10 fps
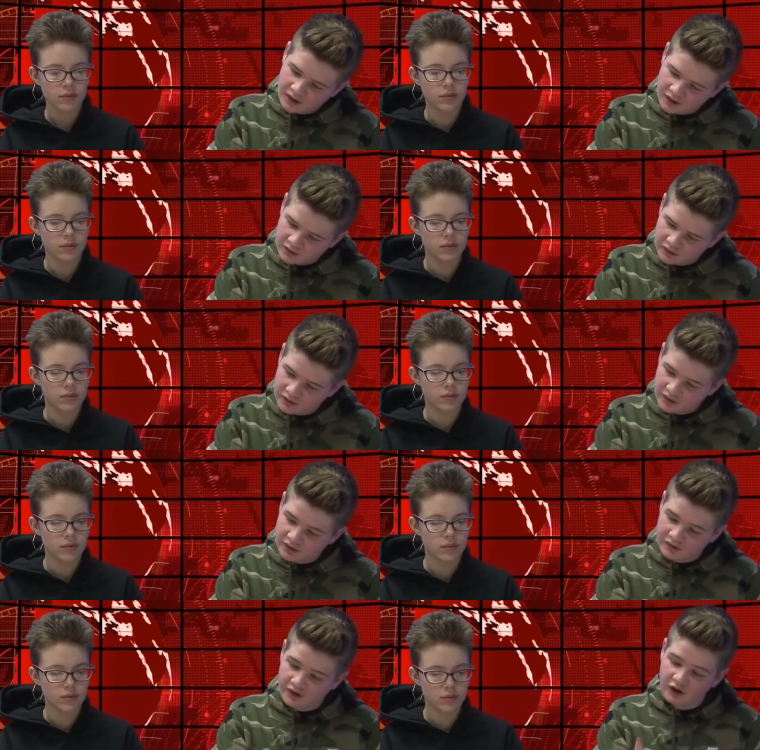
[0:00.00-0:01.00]
Speaker 1: is
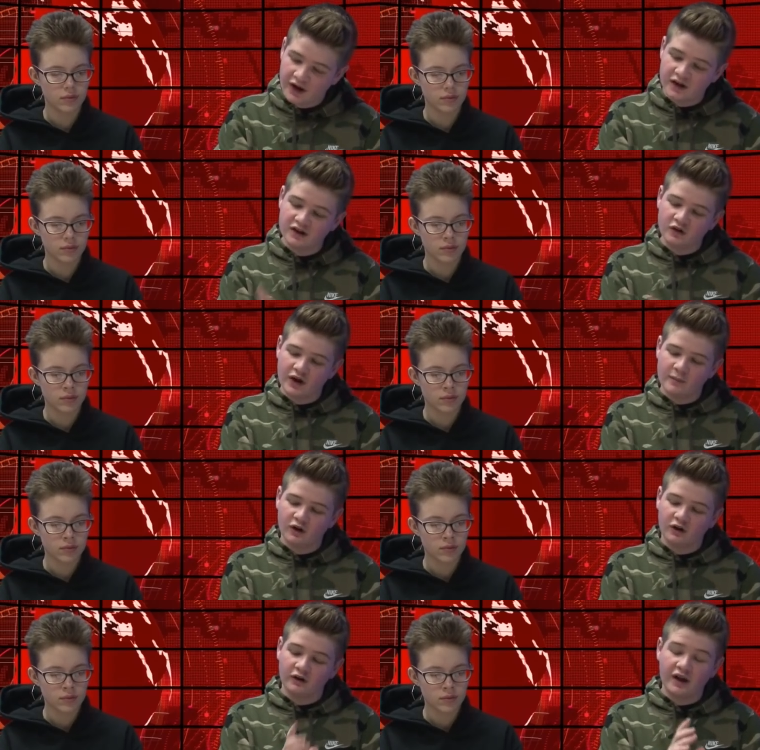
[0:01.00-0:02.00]
singer Andy
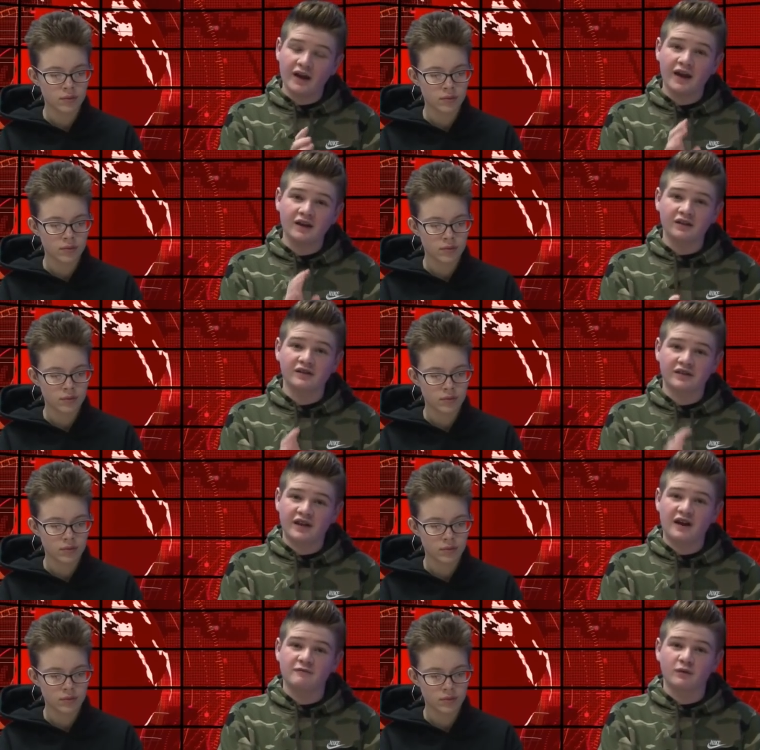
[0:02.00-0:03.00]
Grammer. And
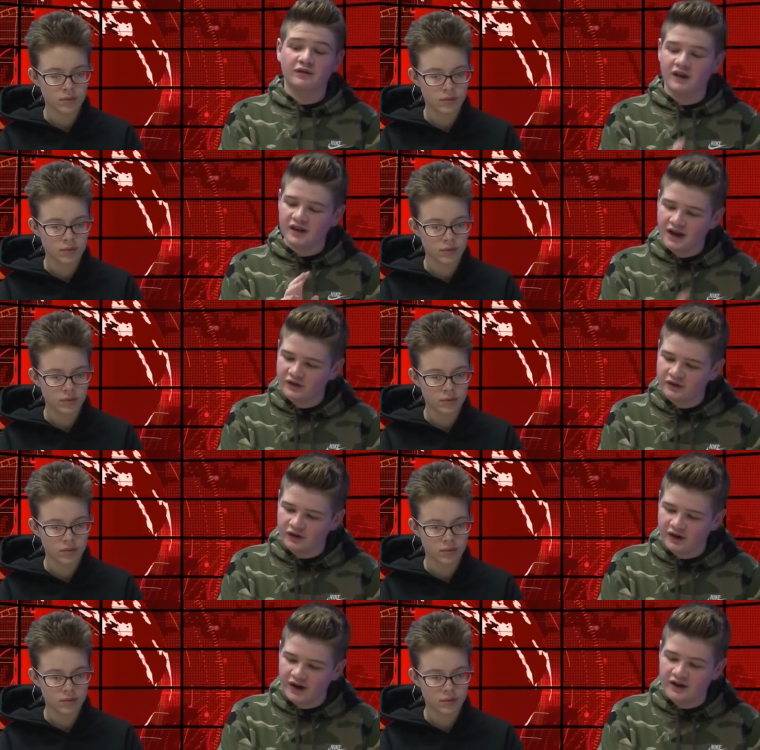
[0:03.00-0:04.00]
staff birthday
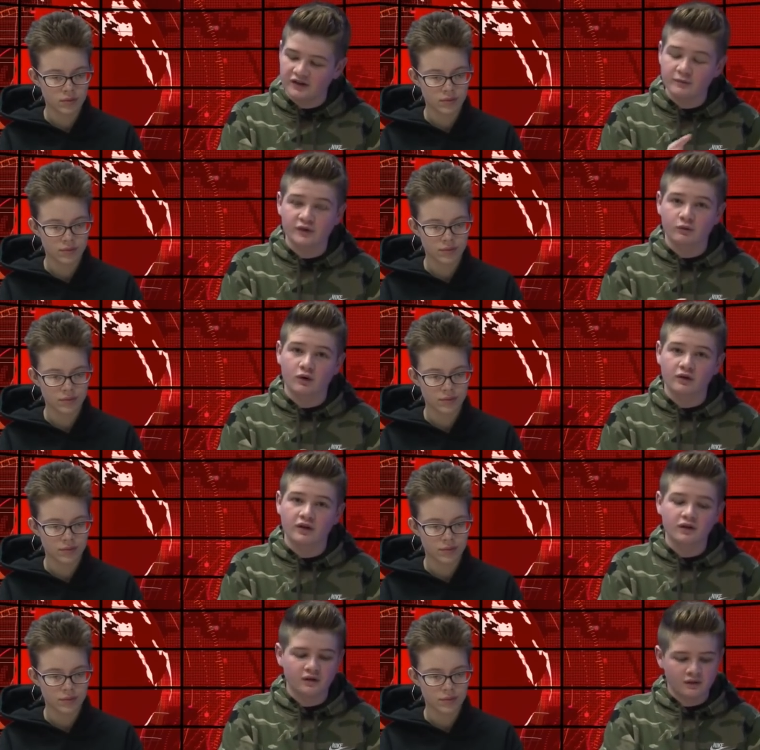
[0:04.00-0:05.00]
yesterday is Miss
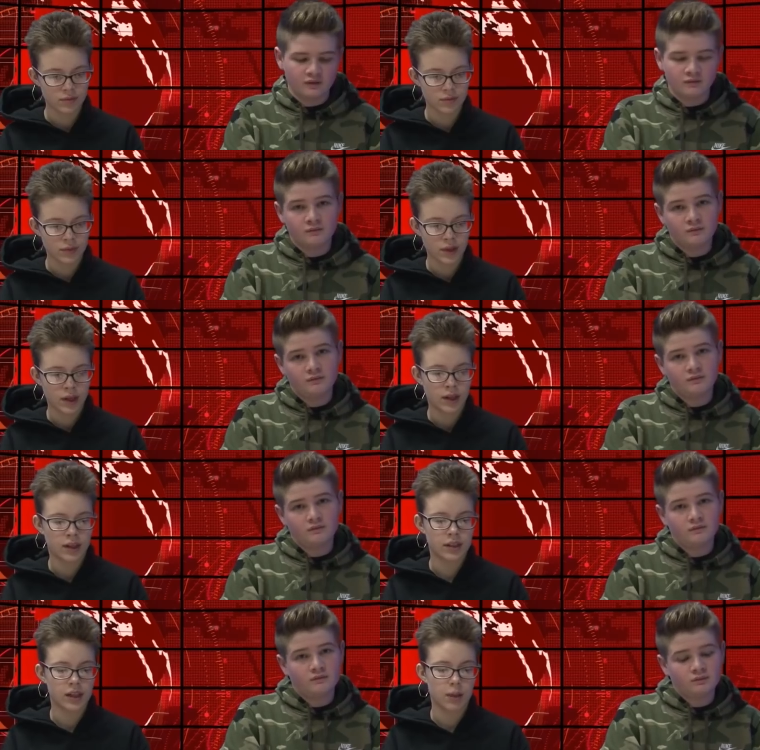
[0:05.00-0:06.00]
Worthen.
Speaker 2: And
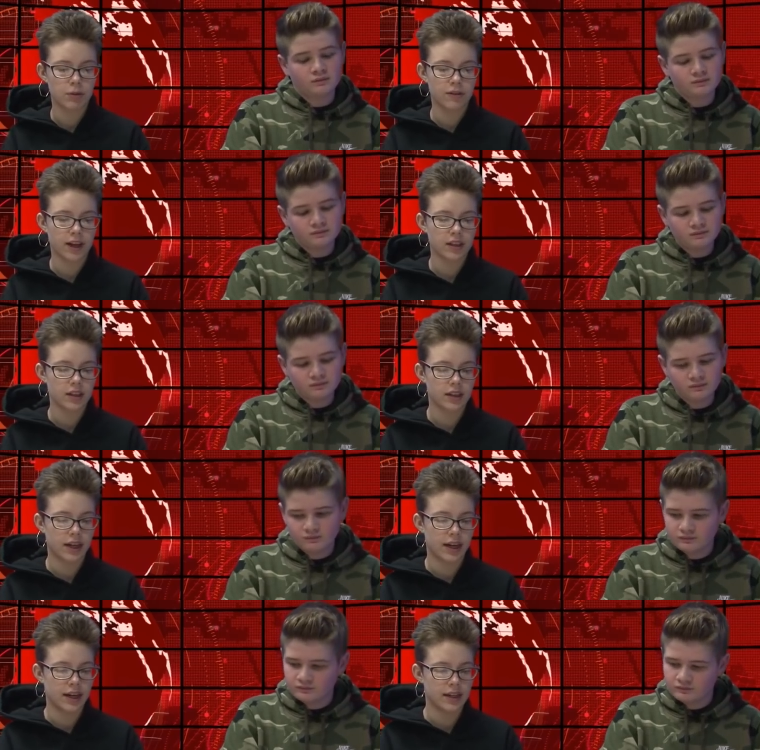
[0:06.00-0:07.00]
the Snapple fact of the
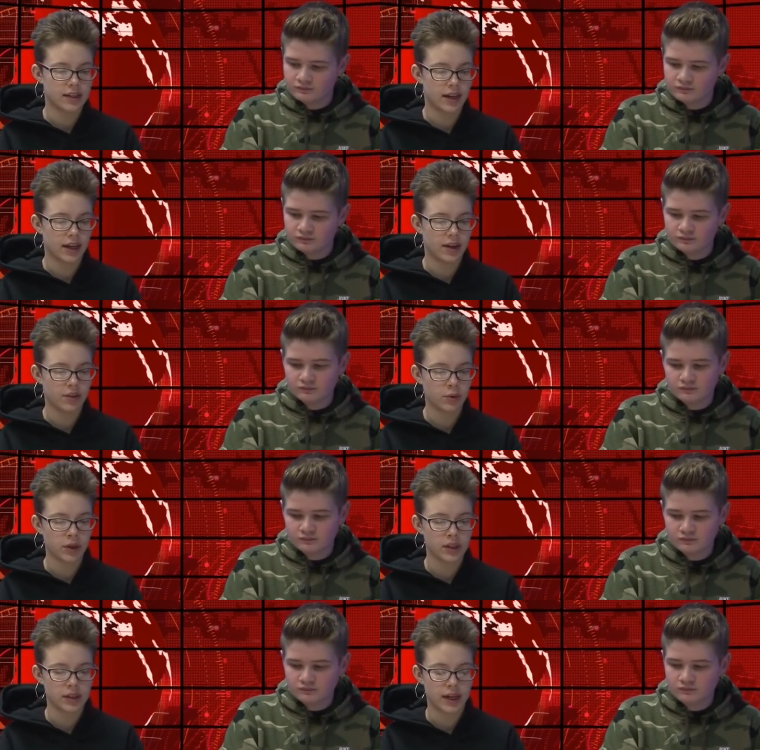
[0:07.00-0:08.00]
day is that even when
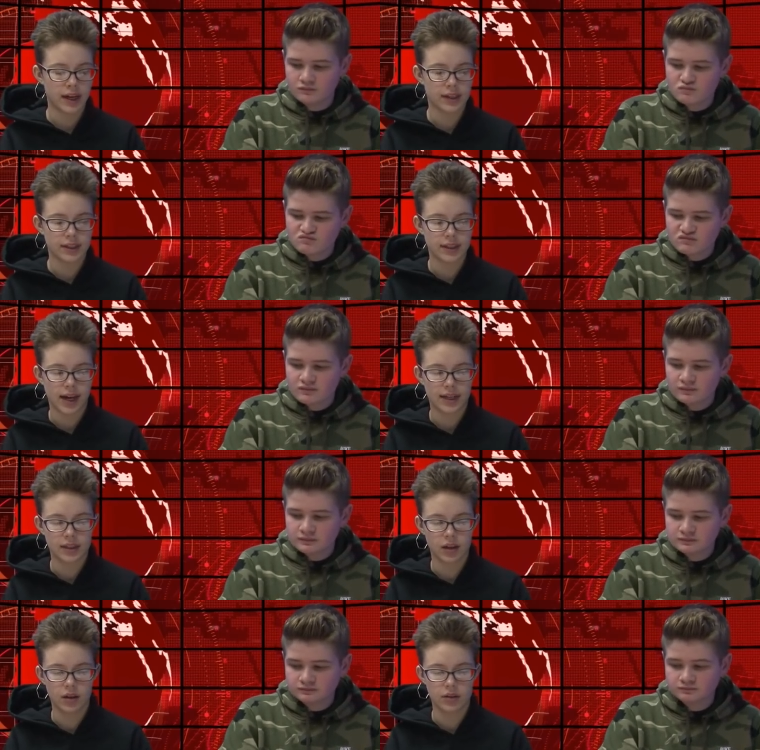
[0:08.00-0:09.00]
a snake has its eyes
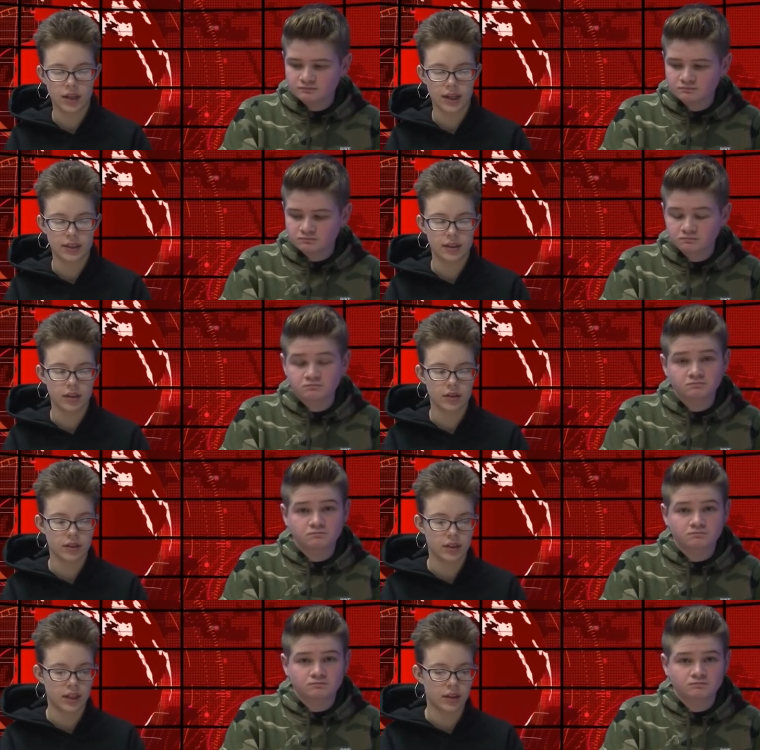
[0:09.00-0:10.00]
closed, it can still
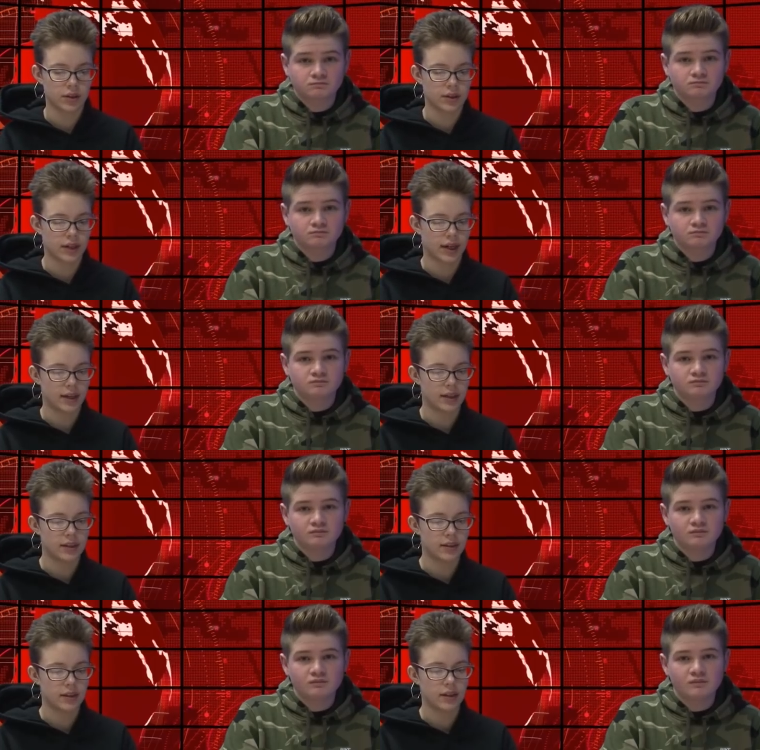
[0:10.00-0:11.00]
see through its
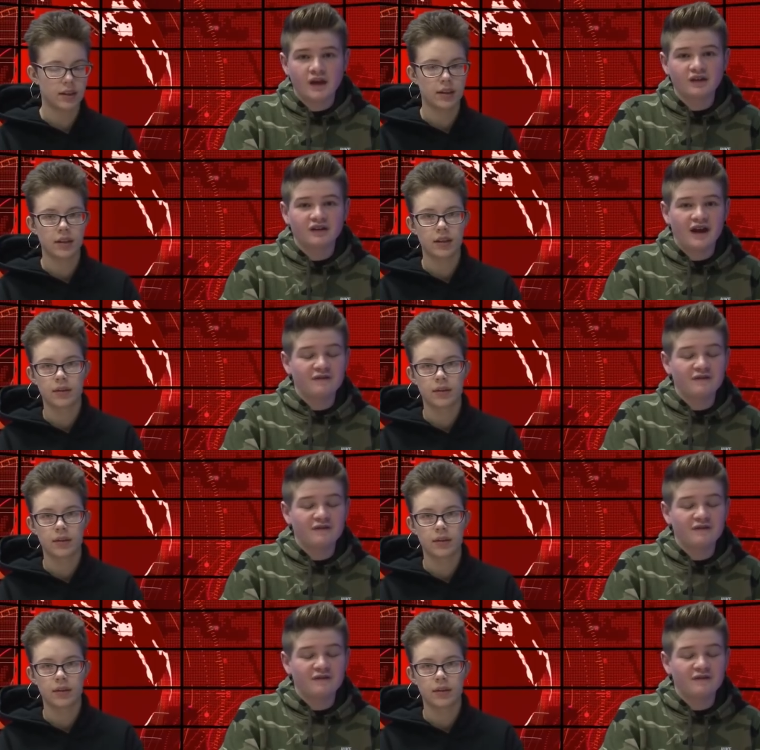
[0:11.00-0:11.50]
eyelids.
Speaker 1: Aylen,